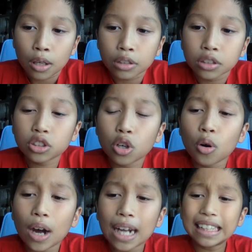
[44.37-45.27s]

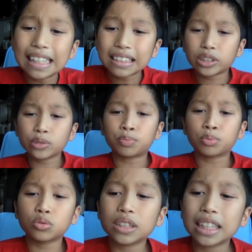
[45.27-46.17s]
So I think De
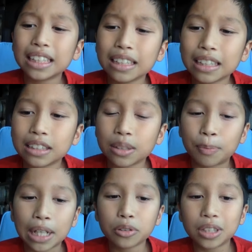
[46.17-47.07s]
Bruyne is a
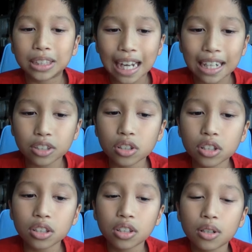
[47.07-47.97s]
better attacker,
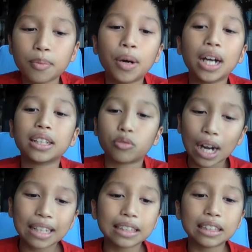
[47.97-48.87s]
but
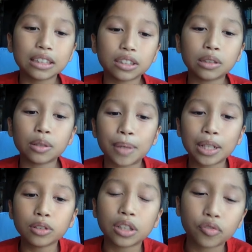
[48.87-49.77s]
Rakitic is a
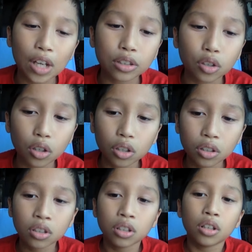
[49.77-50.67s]
better defender.
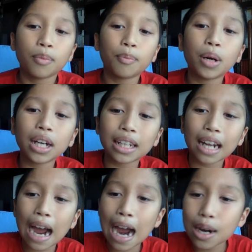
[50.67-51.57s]
But
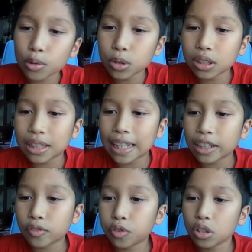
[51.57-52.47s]
I would
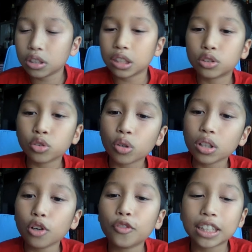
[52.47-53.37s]
think for the sort
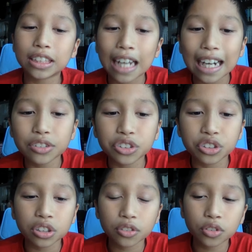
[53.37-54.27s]
of
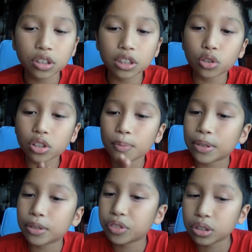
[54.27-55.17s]
attackers, for the sort of
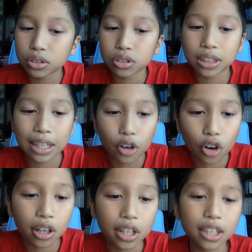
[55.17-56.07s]
midfielders they
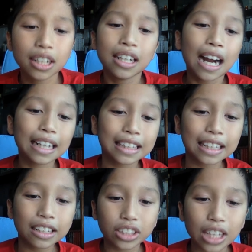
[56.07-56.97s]
are, I
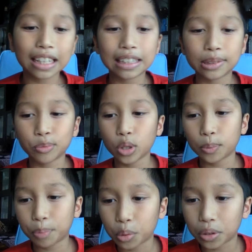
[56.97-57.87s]
think attacking is more
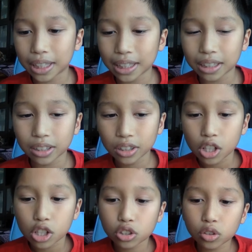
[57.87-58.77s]
important.
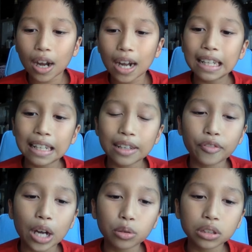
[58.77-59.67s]
So I, if
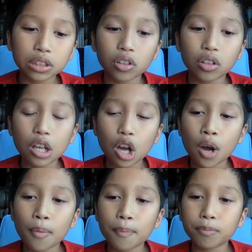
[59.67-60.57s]
I was
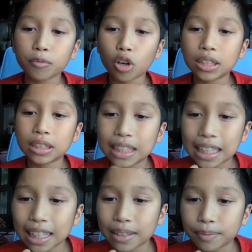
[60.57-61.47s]
um, on a
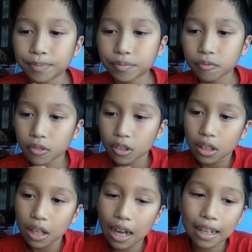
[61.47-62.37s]
team
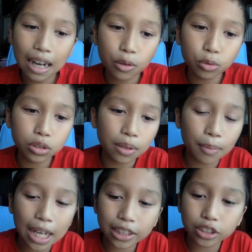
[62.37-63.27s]
and I was a
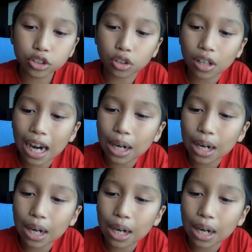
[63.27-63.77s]
manager, I